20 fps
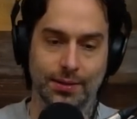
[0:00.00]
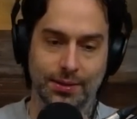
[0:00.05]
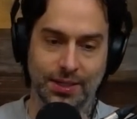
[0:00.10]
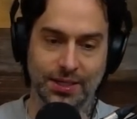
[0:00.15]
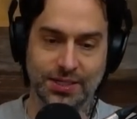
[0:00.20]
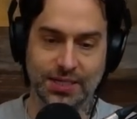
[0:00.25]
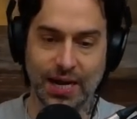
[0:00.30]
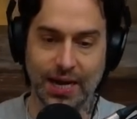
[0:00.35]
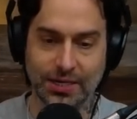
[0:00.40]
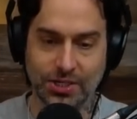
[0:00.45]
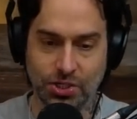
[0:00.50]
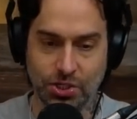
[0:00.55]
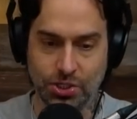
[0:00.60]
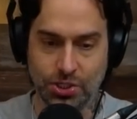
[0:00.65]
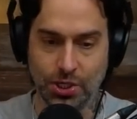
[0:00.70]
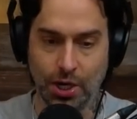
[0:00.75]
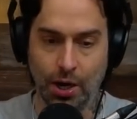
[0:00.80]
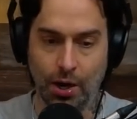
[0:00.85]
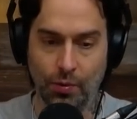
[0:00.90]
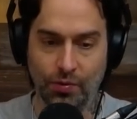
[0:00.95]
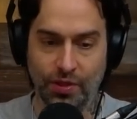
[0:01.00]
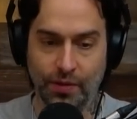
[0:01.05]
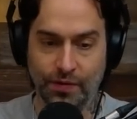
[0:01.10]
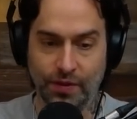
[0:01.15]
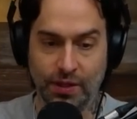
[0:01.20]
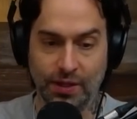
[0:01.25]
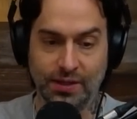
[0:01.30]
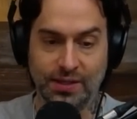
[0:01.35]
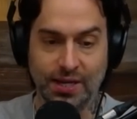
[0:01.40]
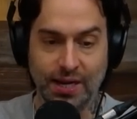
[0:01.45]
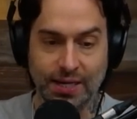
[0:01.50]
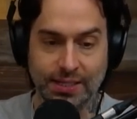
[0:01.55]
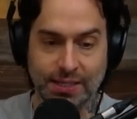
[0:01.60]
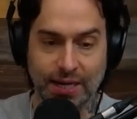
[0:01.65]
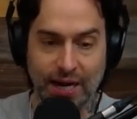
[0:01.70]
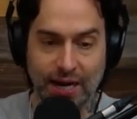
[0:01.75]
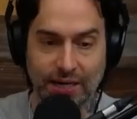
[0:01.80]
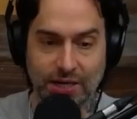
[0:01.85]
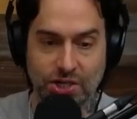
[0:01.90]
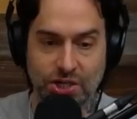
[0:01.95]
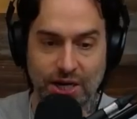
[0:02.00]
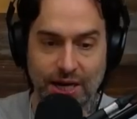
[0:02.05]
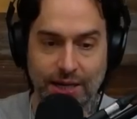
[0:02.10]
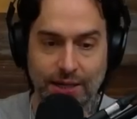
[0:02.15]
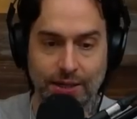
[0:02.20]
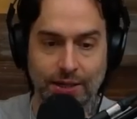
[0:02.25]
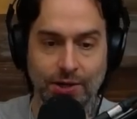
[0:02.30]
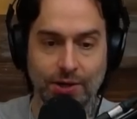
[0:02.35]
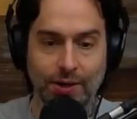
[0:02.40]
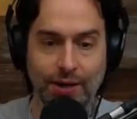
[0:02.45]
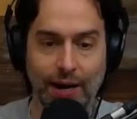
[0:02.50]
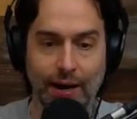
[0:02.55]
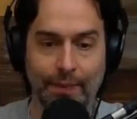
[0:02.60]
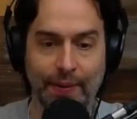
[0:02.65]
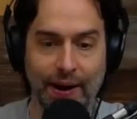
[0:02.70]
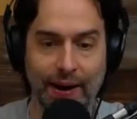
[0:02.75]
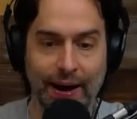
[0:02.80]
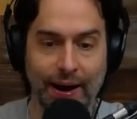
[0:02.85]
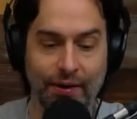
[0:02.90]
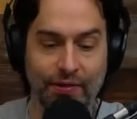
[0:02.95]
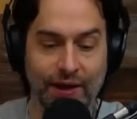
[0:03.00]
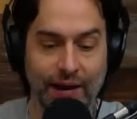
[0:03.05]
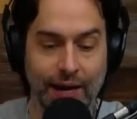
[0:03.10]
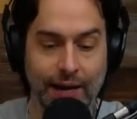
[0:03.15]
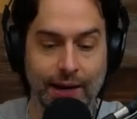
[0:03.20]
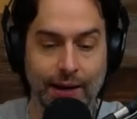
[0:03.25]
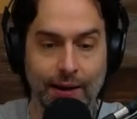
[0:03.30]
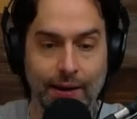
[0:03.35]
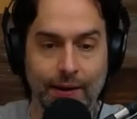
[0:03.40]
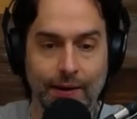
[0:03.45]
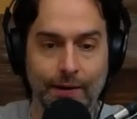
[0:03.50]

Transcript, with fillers: This guy's so the, the TikTok shit, dude, about how they